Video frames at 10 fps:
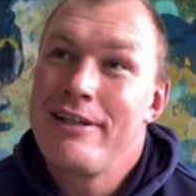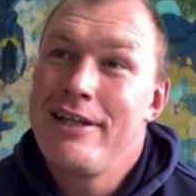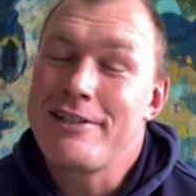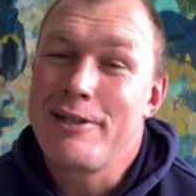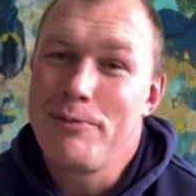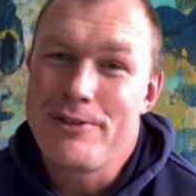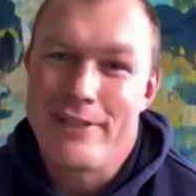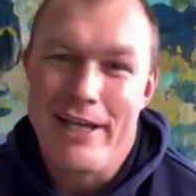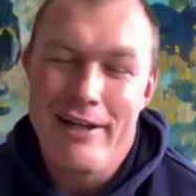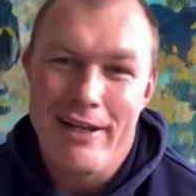Yes, I would
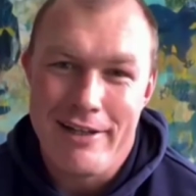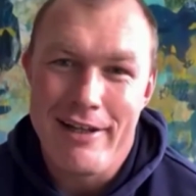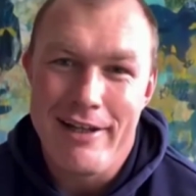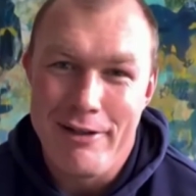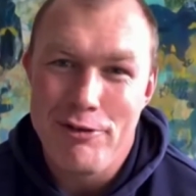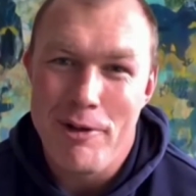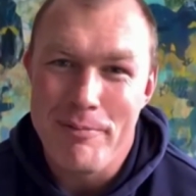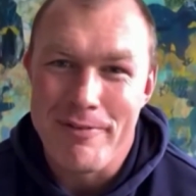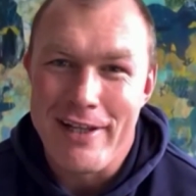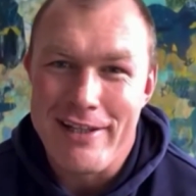say, and like on top
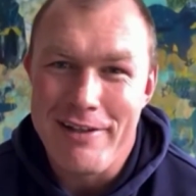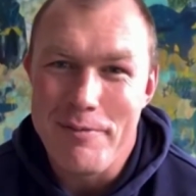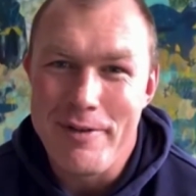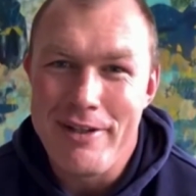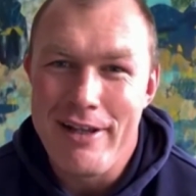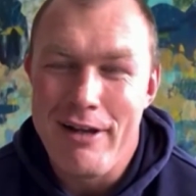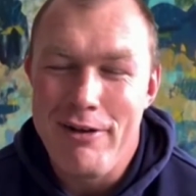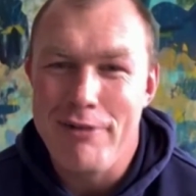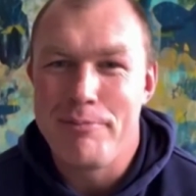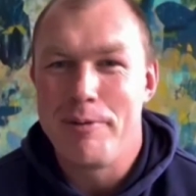of that, a
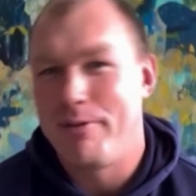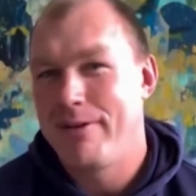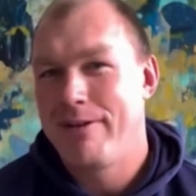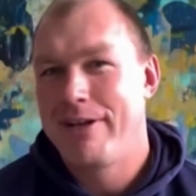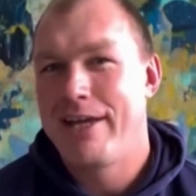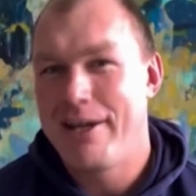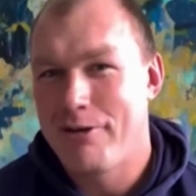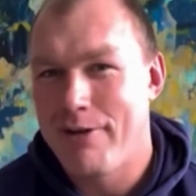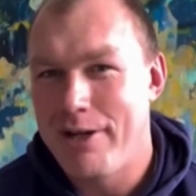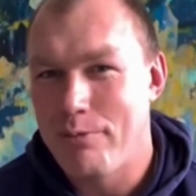lot of people get a
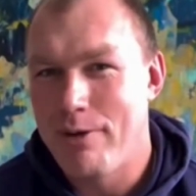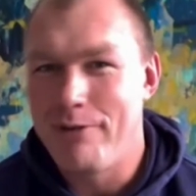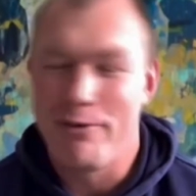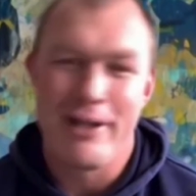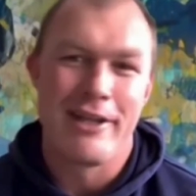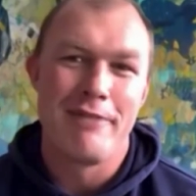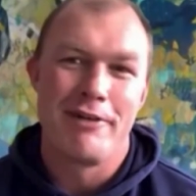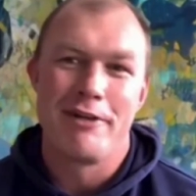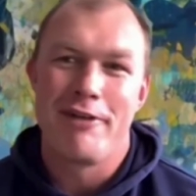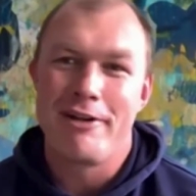great wine or get
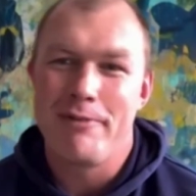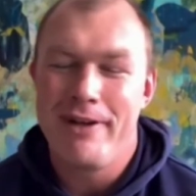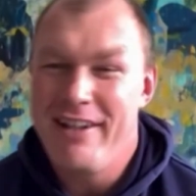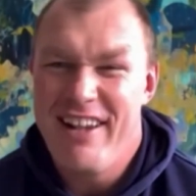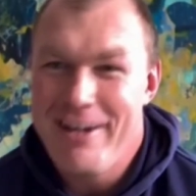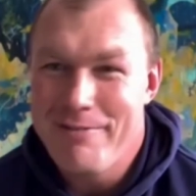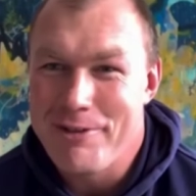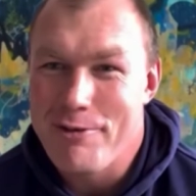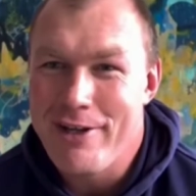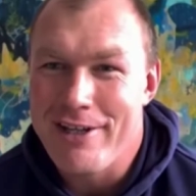given a great wine and they never
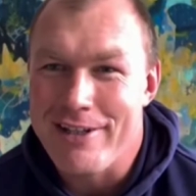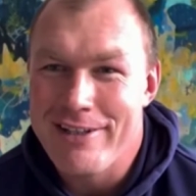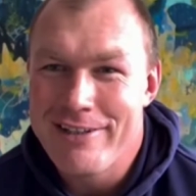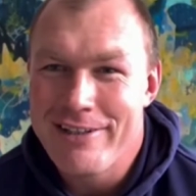drink it.